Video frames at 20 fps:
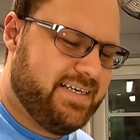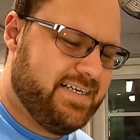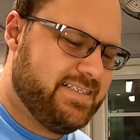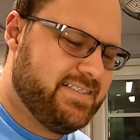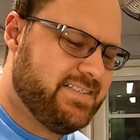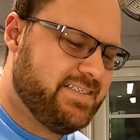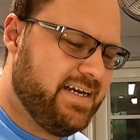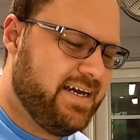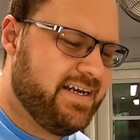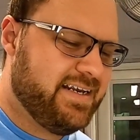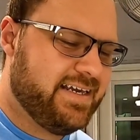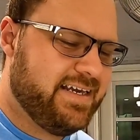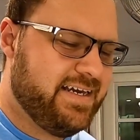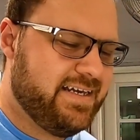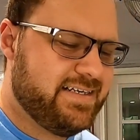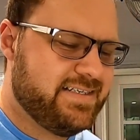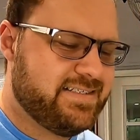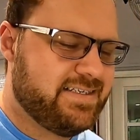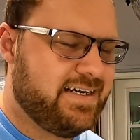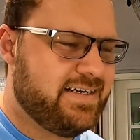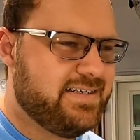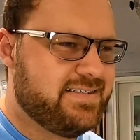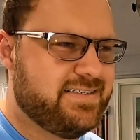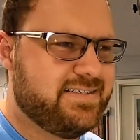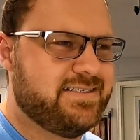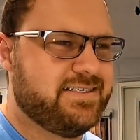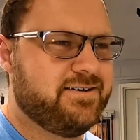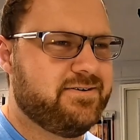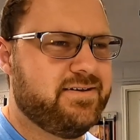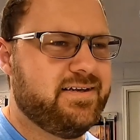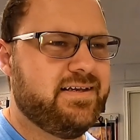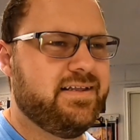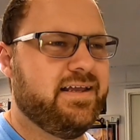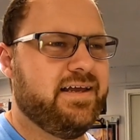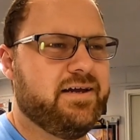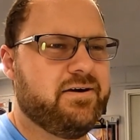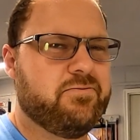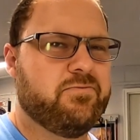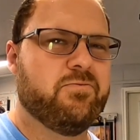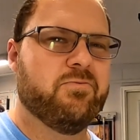It's not, again, it's not necessarily
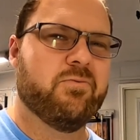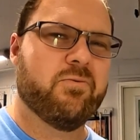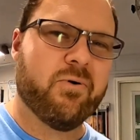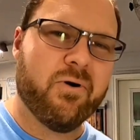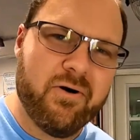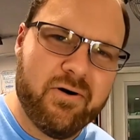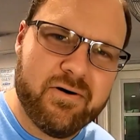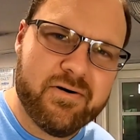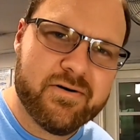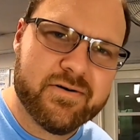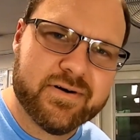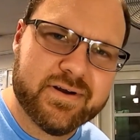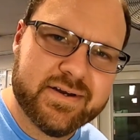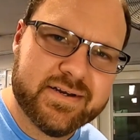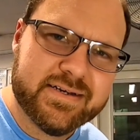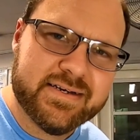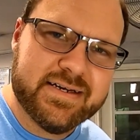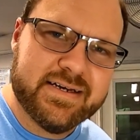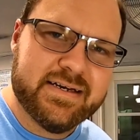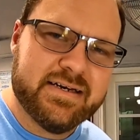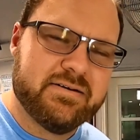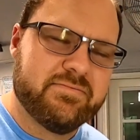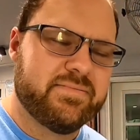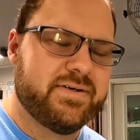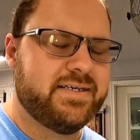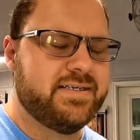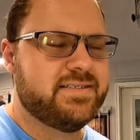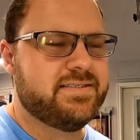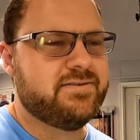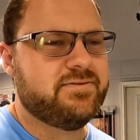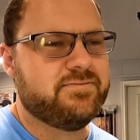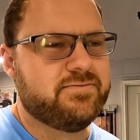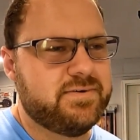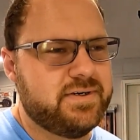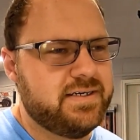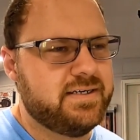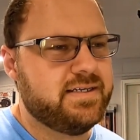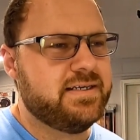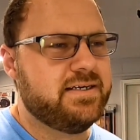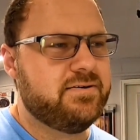like wrong, but is it
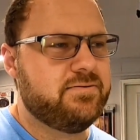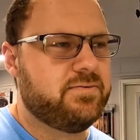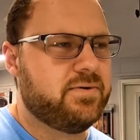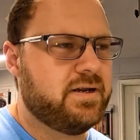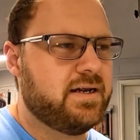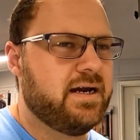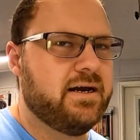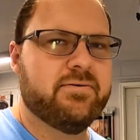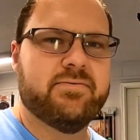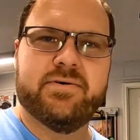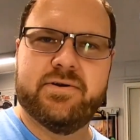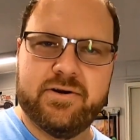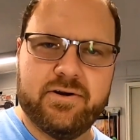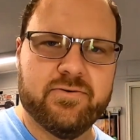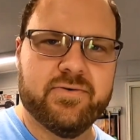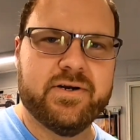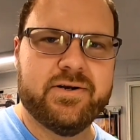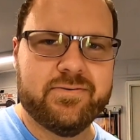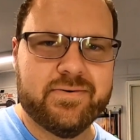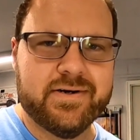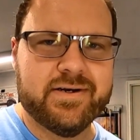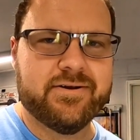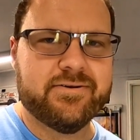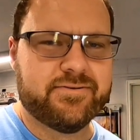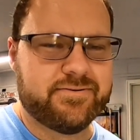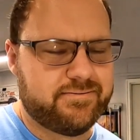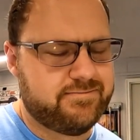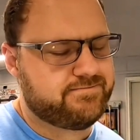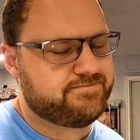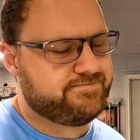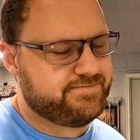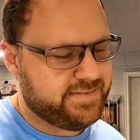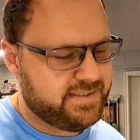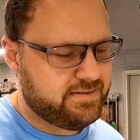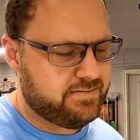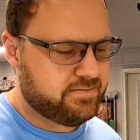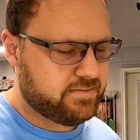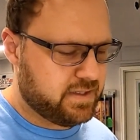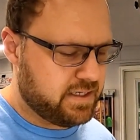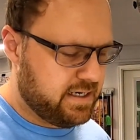really what I would agree with?
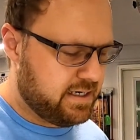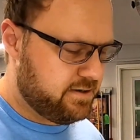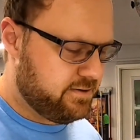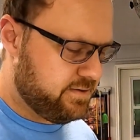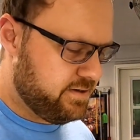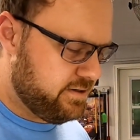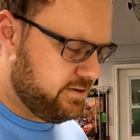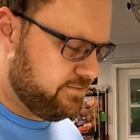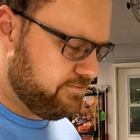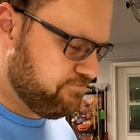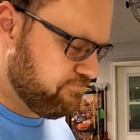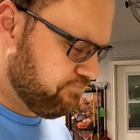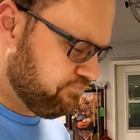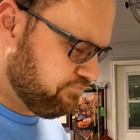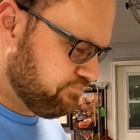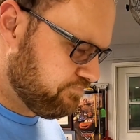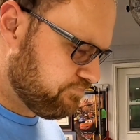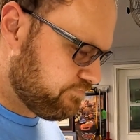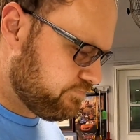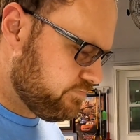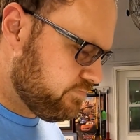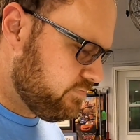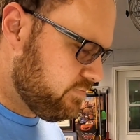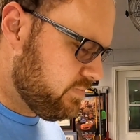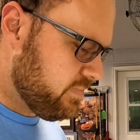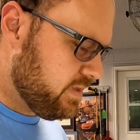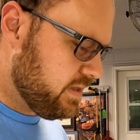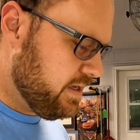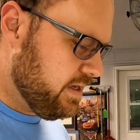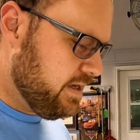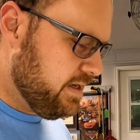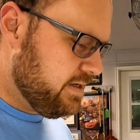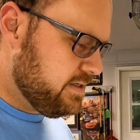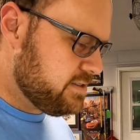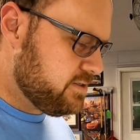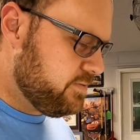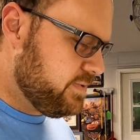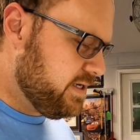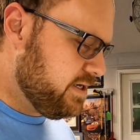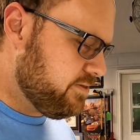I don't know.
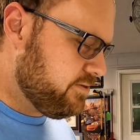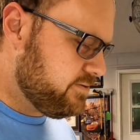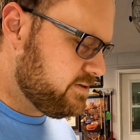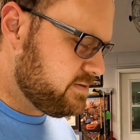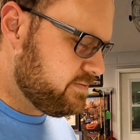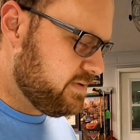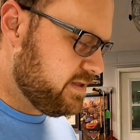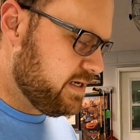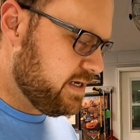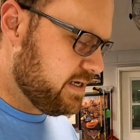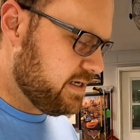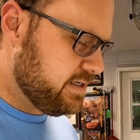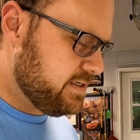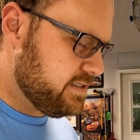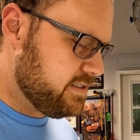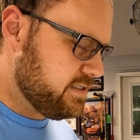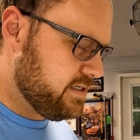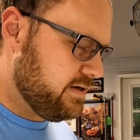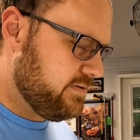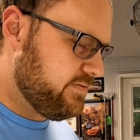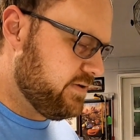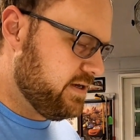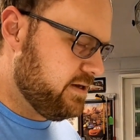So we get through some of that kind of stuff.